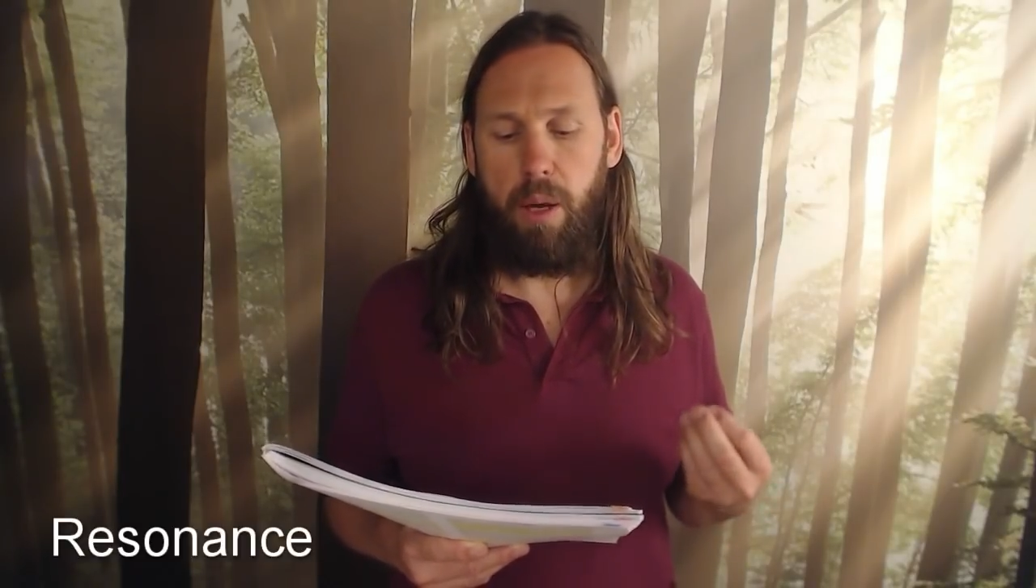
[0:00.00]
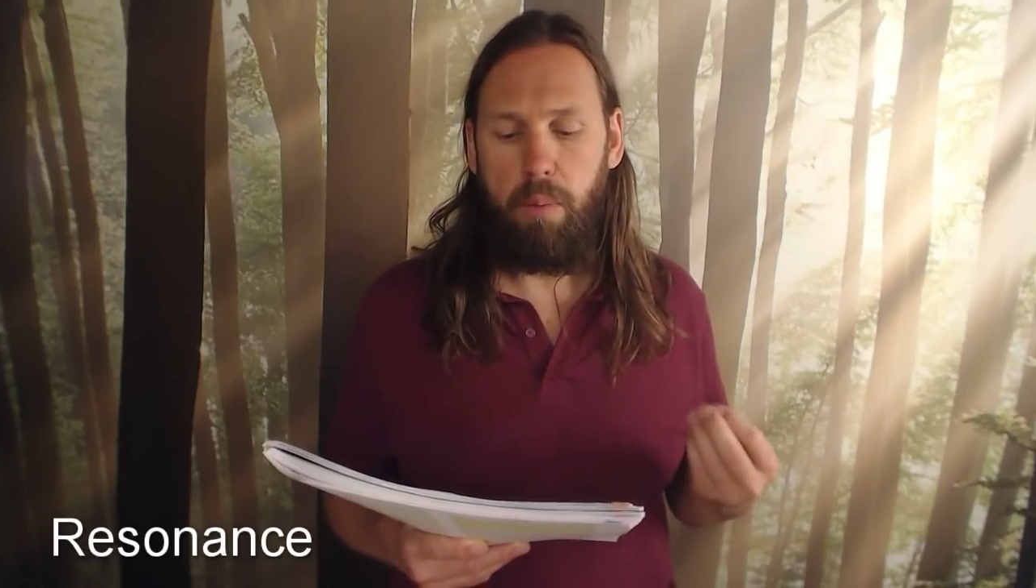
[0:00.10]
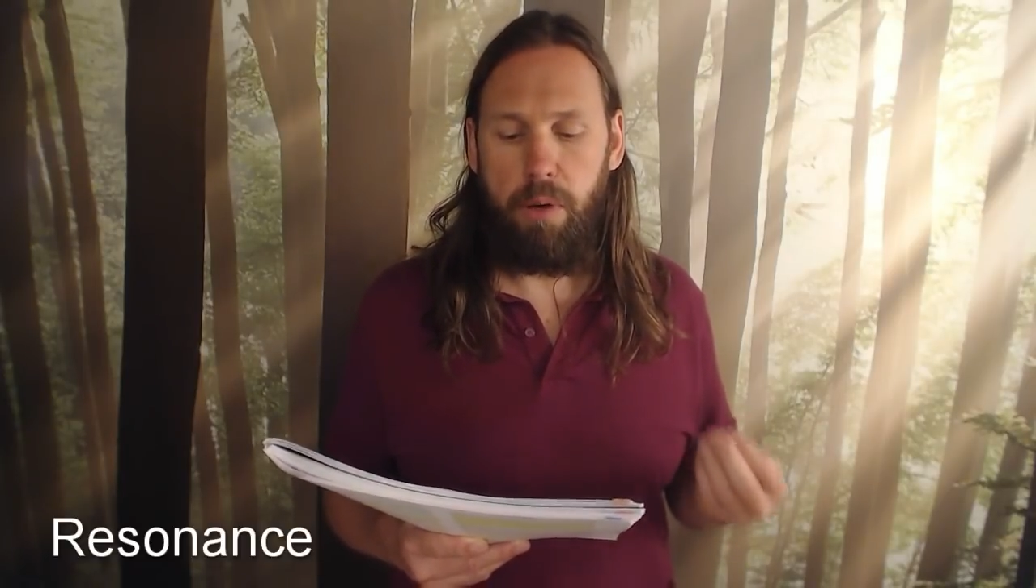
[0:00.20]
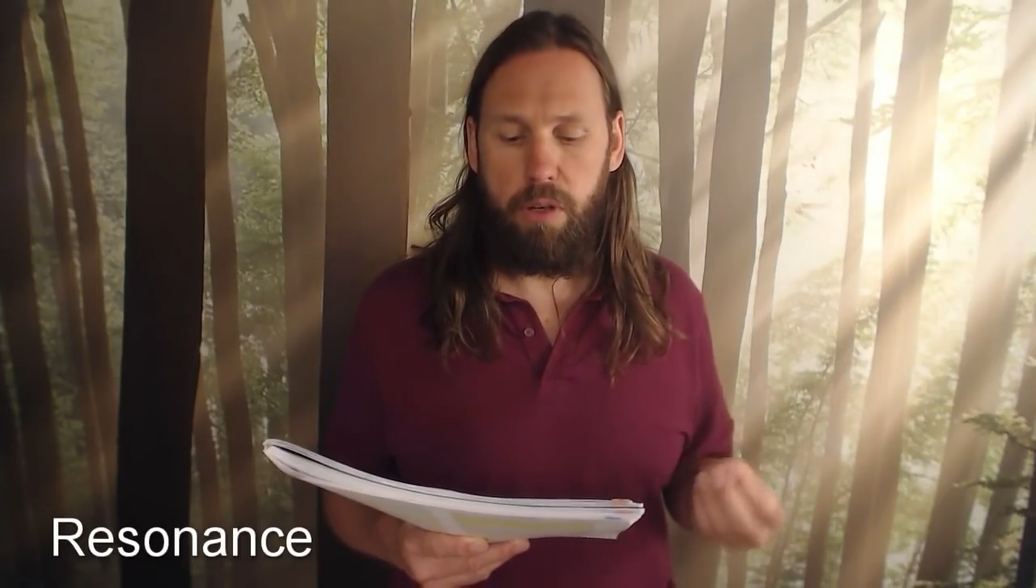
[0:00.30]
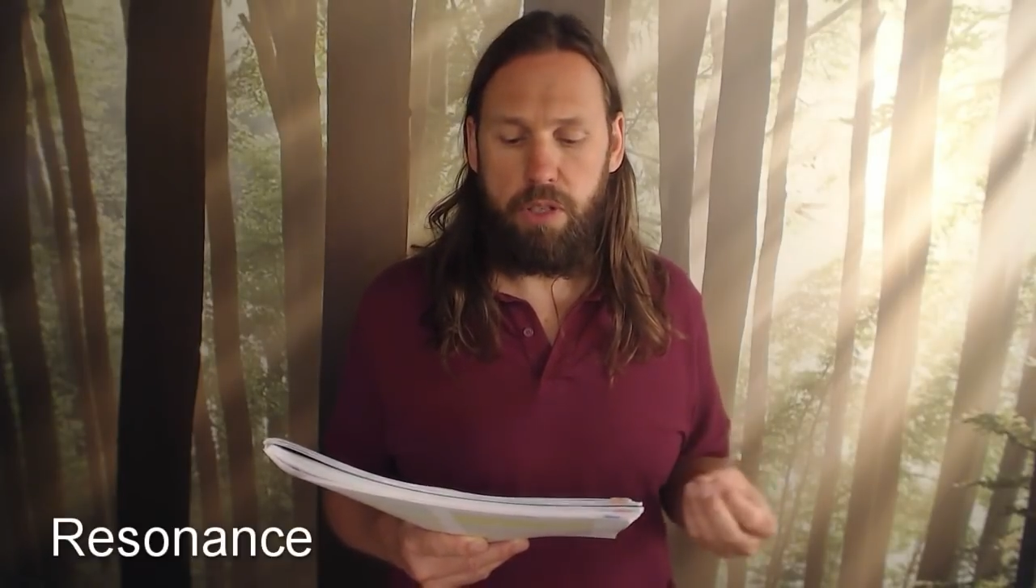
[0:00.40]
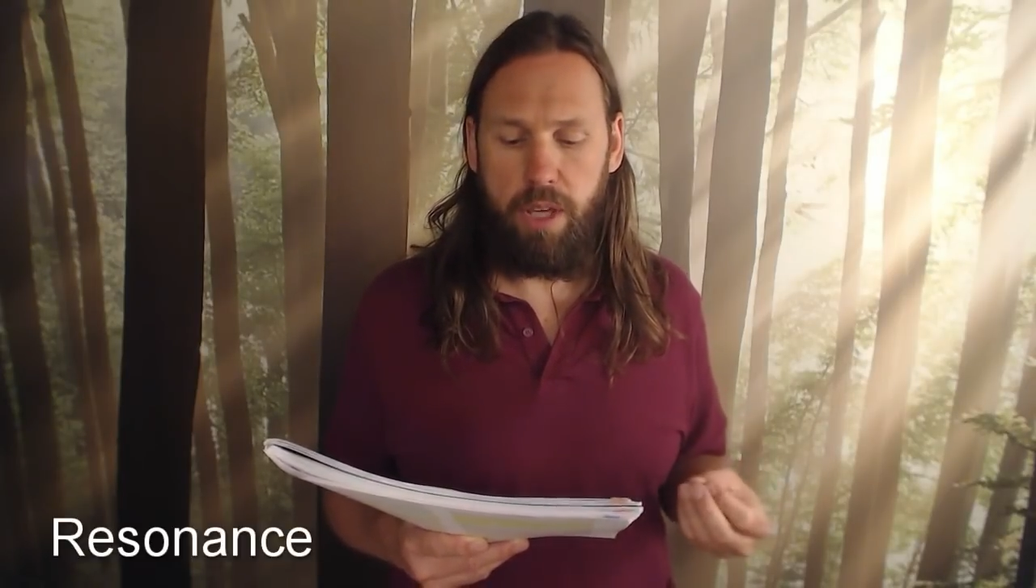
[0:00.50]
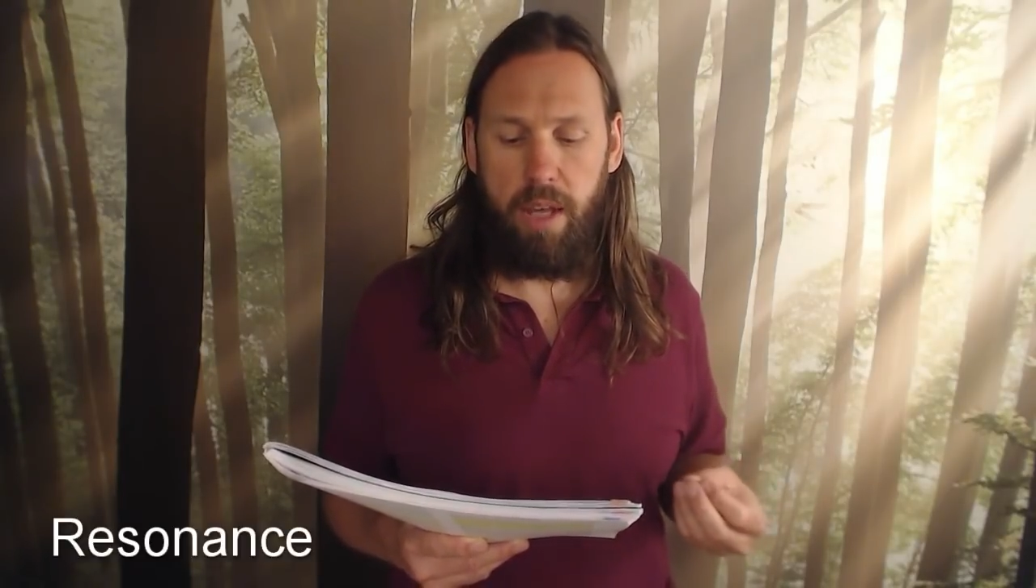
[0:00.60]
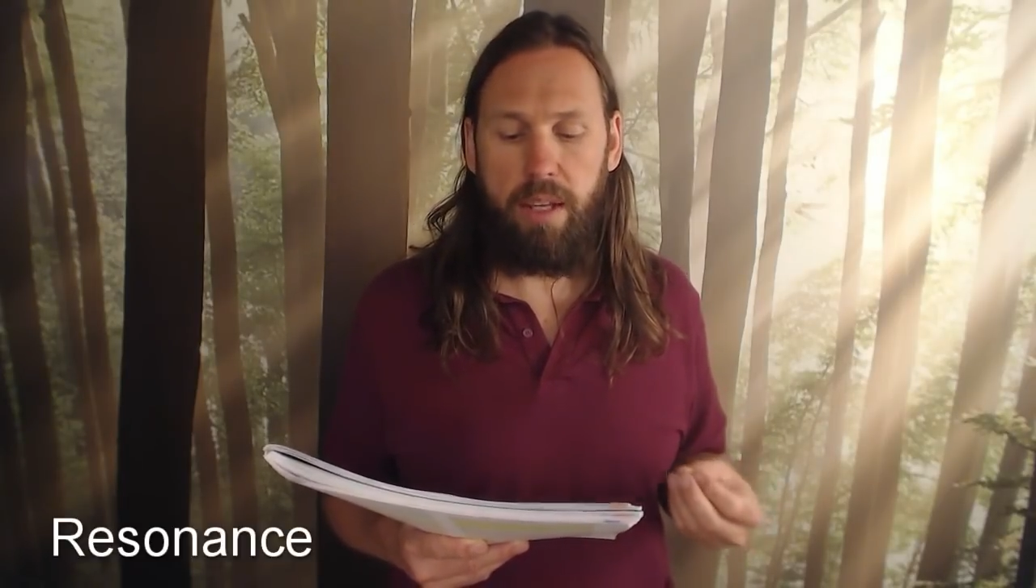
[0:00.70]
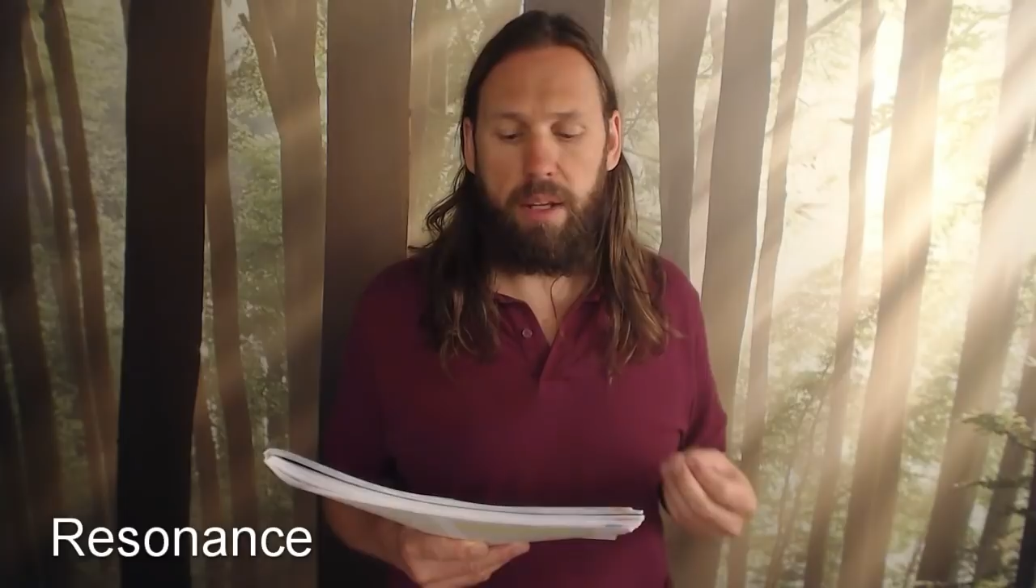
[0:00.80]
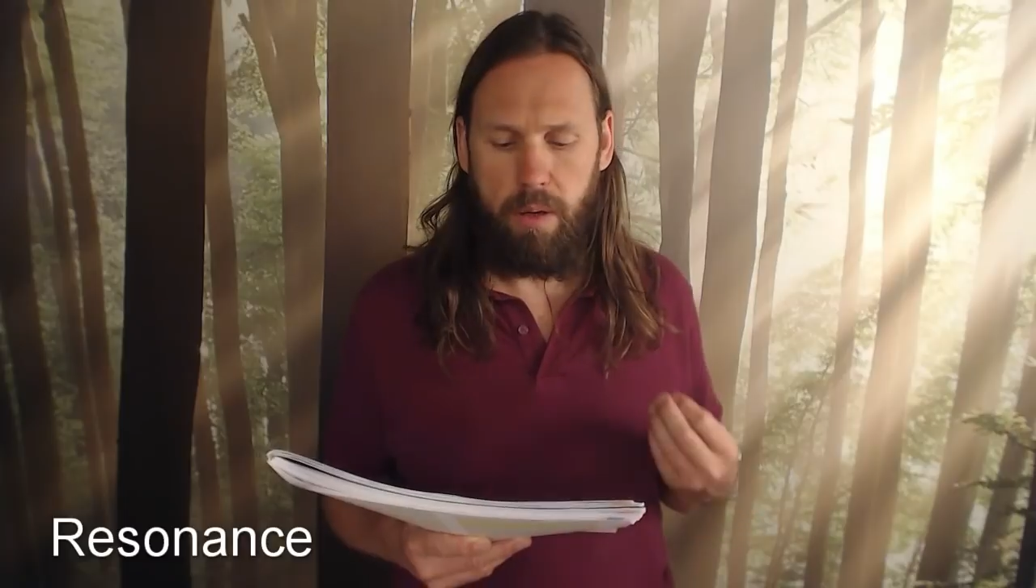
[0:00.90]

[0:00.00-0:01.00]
pulsate in